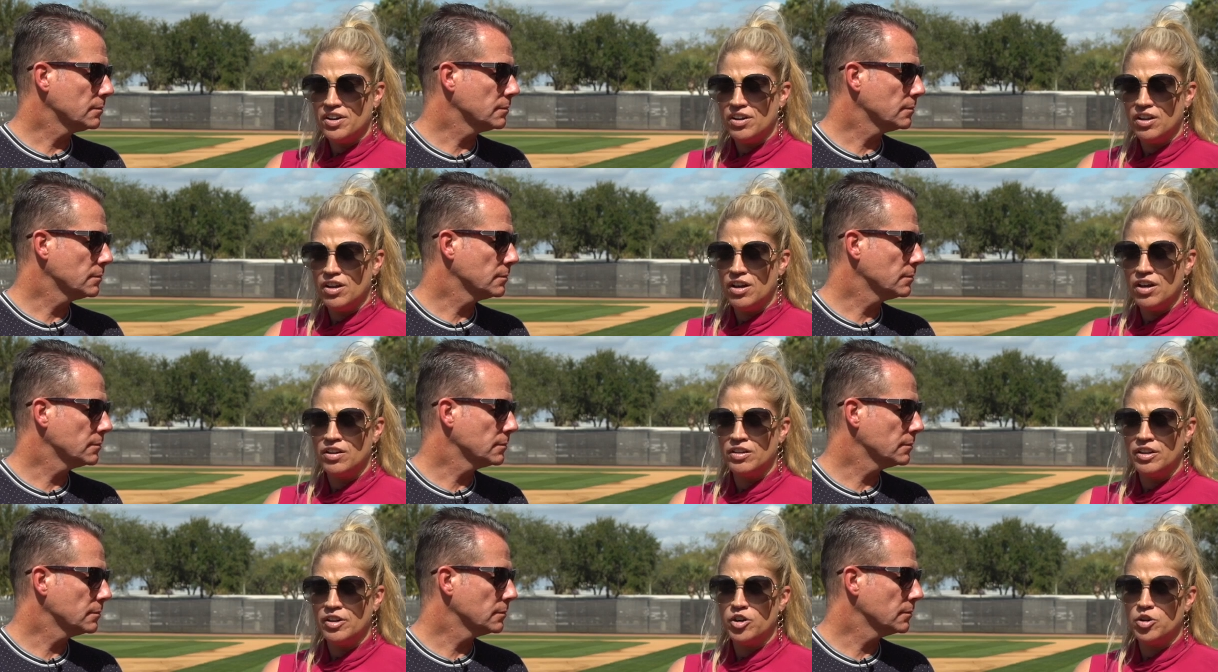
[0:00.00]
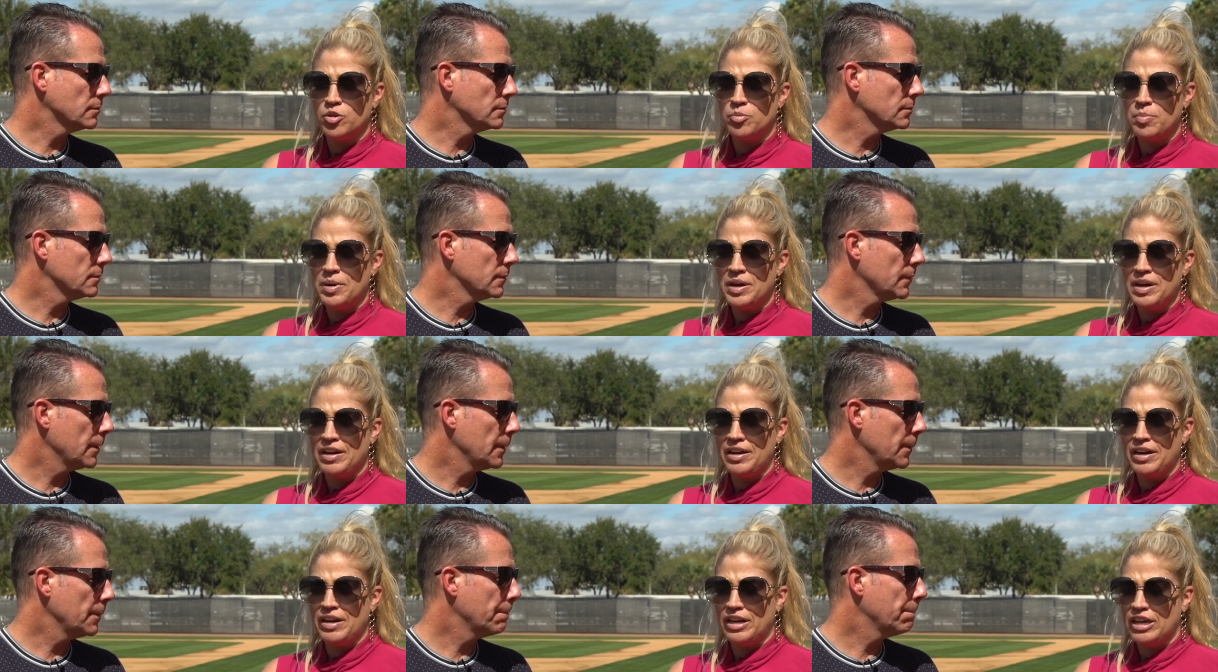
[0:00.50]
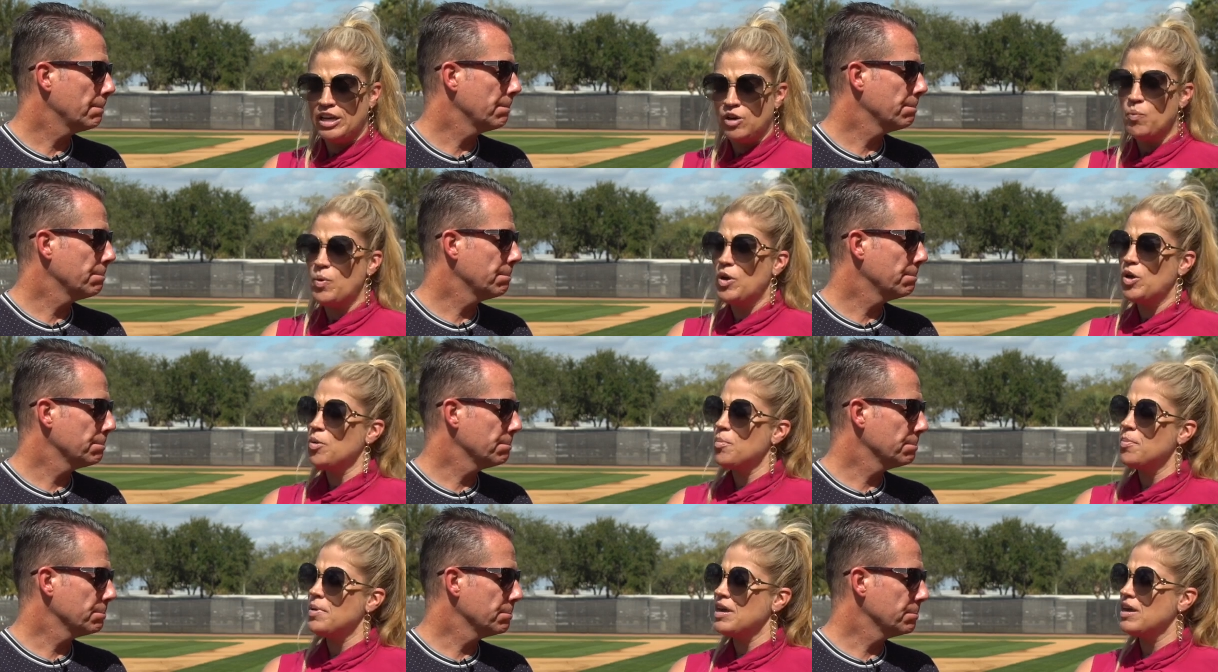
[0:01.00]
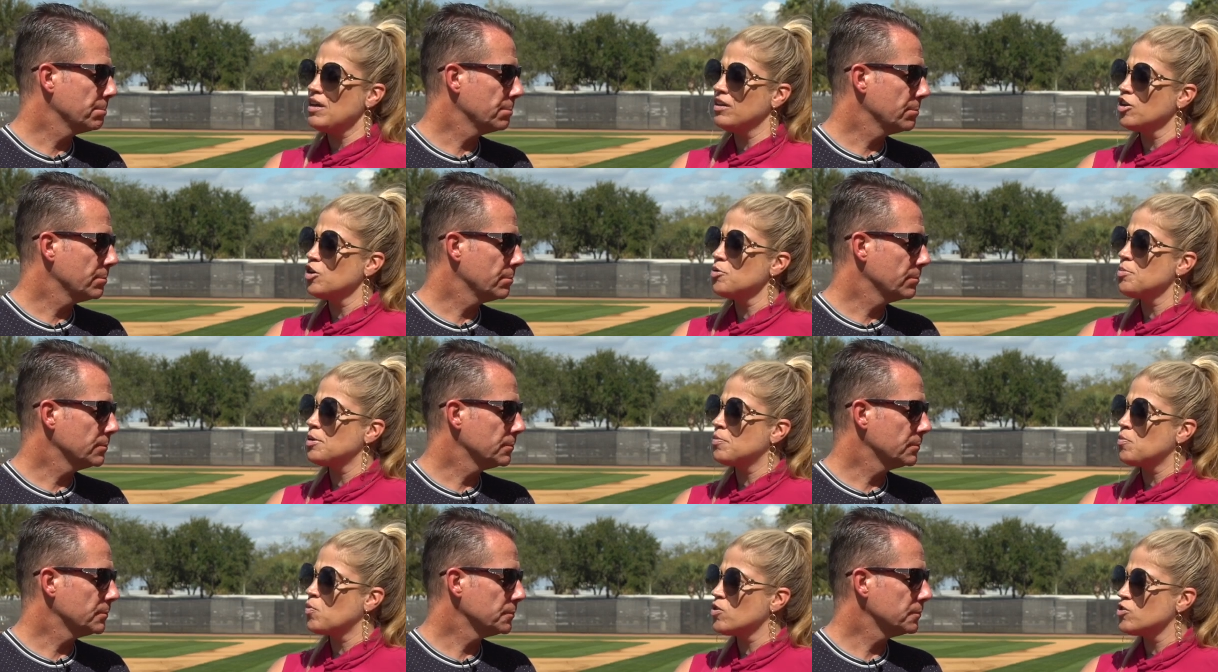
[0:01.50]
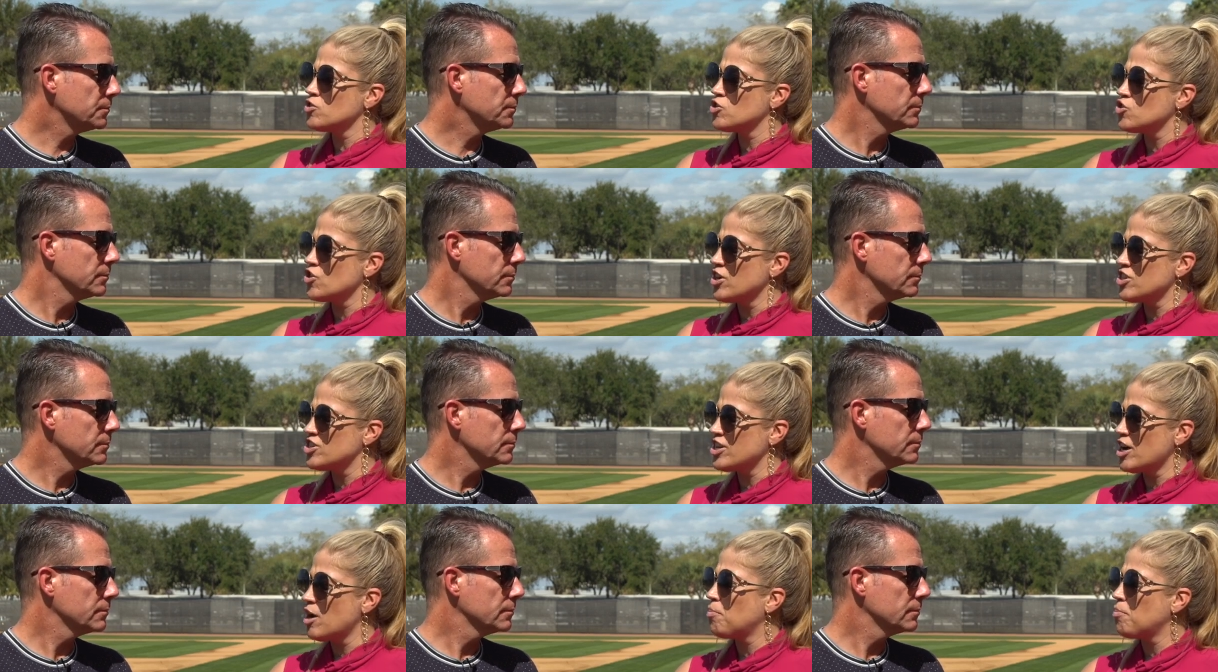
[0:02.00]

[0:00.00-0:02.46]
Speaker 1: a, a little bit and he will be a little bit more stretched